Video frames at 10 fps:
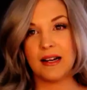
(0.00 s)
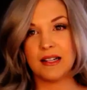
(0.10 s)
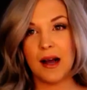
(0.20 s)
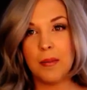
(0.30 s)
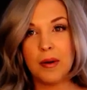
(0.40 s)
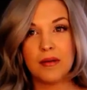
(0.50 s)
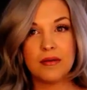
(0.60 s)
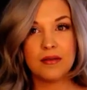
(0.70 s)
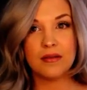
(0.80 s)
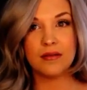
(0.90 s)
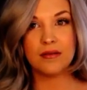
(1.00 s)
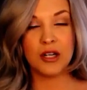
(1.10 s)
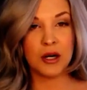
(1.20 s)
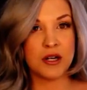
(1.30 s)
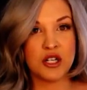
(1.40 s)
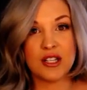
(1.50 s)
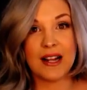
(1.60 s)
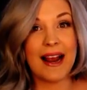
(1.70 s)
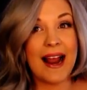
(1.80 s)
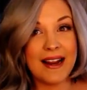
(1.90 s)
up. You know, it's just
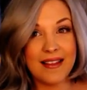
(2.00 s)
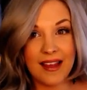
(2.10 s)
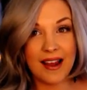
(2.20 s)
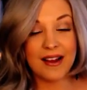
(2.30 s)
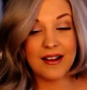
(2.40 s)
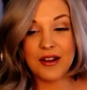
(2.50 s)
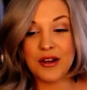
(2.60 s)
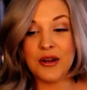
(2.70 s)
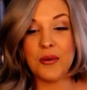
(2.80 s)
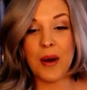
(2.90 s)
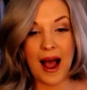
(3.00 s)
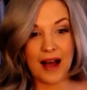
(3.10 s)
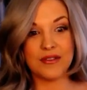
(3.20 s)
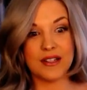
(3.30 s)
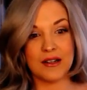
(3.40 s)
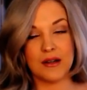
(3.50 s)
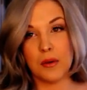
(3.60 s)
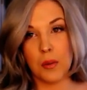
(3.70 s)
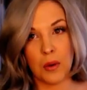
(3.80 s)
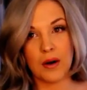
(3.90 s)
like anything, you have
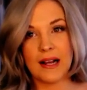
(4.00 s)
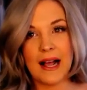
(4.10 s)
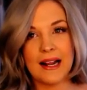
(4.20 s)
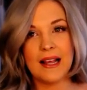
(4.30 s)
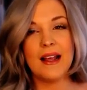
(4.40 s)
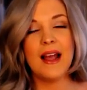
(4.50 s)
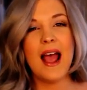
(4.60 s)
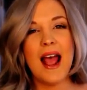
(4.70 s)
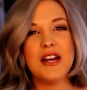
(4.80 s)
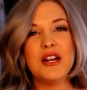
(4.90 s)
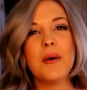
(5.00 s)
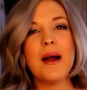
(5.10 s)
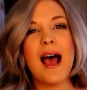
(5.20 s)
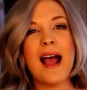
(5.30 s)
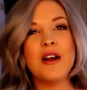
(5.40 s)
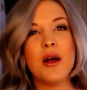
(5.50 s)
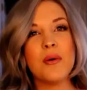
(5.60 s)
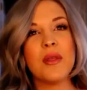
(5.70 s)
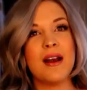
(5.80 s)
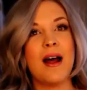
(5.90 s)
to work at it. And you know what, I
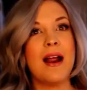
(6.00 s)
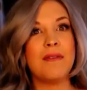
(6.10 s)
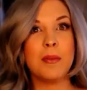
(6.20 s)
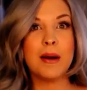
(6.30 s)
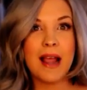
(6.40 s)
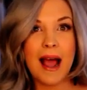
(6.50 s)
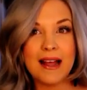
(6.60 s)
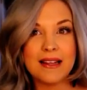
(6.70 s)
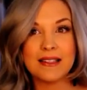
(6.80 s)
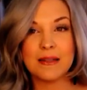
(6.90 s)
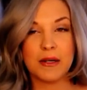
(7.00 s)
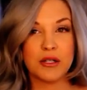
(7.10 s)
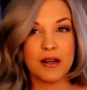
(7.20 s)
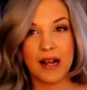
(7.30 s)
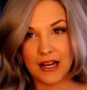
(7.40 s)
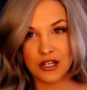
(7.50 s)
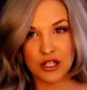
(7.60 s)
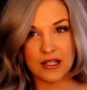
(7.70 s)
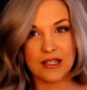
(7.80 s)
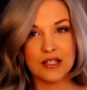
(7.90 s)
know that not everybody has special
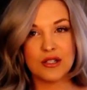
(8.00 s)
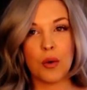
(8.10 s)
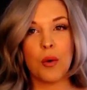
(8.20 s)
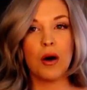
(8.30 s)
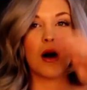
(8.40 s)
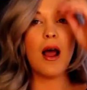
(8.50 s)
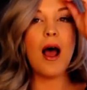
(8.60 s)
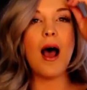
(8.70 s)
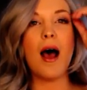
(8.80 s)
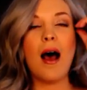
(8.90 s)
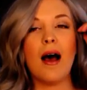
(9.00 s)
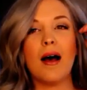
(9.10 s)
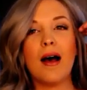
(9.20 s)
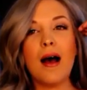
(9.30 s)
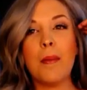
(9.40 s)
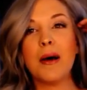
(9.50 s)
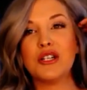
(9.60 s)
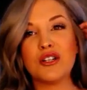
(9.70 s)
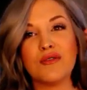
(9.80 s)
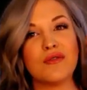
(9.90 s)
occasions or a
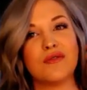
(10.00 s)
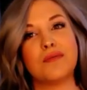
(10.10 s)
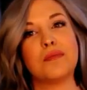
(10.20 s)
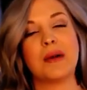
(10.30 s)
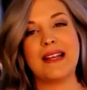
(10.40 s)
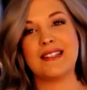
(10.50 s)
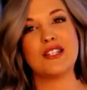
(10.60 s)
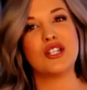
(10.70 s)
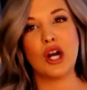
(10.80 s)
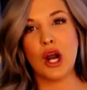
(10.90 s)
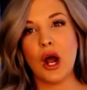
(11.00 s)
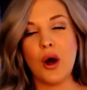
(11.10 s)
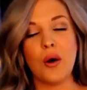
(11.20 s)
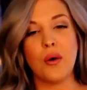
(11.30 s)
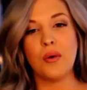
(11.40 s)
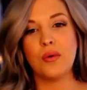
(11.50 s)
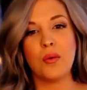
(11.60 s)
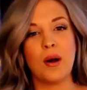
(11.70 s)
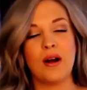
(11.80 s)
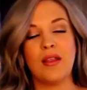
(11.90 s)
bunch of places to go
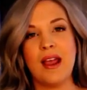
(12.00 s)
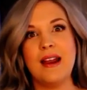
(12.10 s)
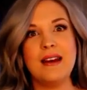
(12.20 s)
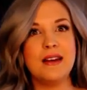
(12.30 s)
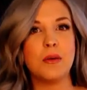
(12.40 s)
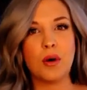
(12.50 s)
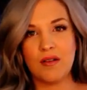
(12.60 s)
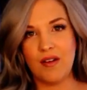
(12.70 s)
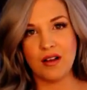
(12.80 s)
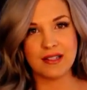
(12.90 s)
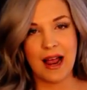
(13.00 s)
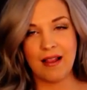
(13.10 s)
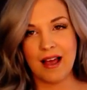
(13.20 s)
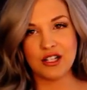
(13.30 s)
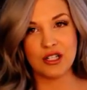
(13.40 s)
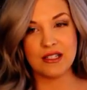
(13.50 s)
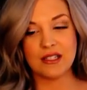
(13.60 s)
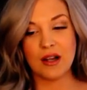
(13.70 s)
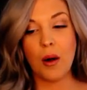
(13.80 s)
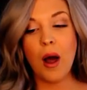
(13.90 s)
where they need to wear false eyelashes.
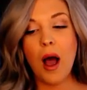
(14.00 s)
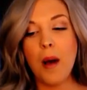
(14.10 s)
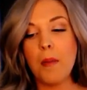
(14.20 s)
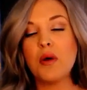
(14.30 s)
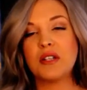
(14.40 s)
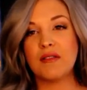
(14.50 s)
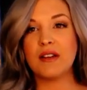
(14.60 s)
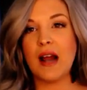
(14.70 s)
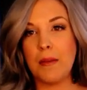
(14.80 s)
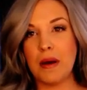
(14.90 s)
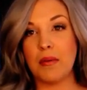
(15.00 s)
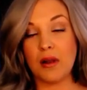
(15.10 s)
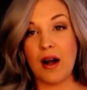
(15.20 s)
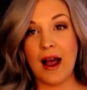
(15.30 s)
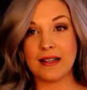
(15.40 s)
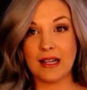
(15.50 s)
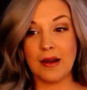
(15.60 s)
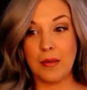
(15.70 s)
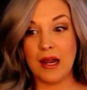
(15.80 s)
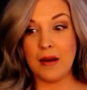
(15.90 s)
So most of the time people are
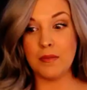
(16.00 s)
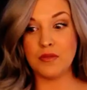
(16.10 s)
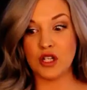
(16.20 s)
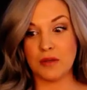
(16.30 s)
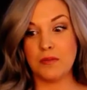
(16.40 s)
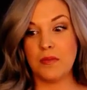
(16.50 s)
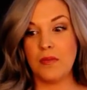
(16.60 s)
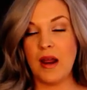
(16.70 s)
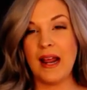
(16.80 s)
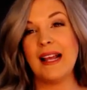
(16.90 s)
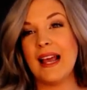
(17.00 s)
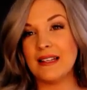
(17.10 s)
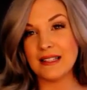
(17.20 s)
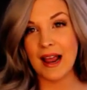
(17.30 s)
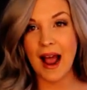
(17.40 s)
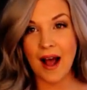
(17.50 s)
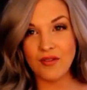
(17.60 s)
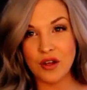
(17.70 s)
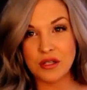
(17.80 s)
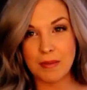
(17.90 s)
asking me, just in case they have
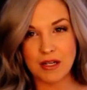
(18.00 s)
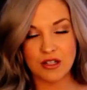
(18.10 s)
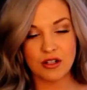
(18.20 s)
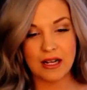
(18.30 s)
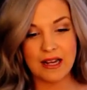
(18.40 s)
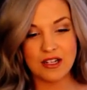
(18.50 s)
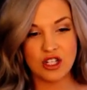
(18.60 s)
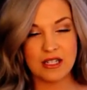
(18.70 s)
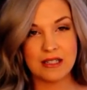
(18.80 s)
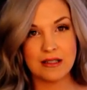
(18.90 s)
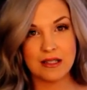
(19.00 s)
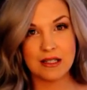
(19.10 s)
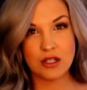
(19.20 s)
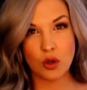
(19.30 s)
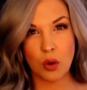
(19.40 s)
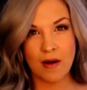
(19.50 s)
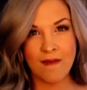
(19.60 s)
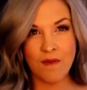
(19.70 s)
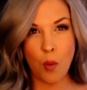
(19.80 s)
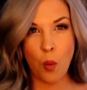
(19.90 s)
those special occasions, sort
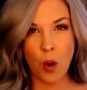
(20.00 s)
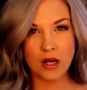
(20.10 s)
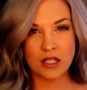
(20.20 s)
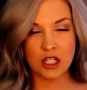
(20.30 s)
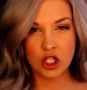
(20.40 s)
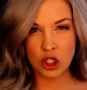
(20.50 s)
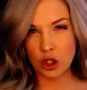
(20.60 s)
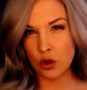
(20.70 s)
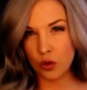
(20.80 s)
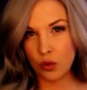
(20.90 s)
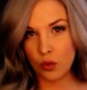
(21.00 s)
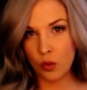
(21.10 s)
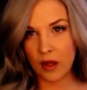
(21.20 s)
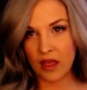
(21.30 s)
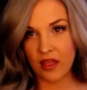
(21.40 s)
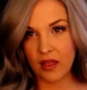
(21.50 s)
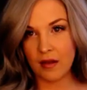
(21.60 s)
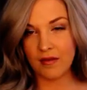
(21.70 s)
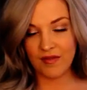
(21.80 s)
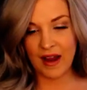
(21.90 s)
of what to do with
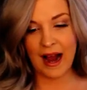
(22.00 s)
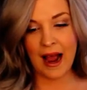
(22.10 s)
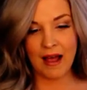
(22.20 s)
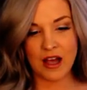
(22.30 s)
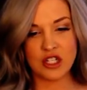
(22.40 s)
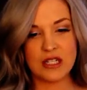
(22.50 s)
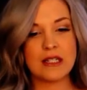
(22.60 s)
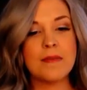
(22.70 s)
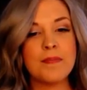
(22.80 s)
fake eyelashes.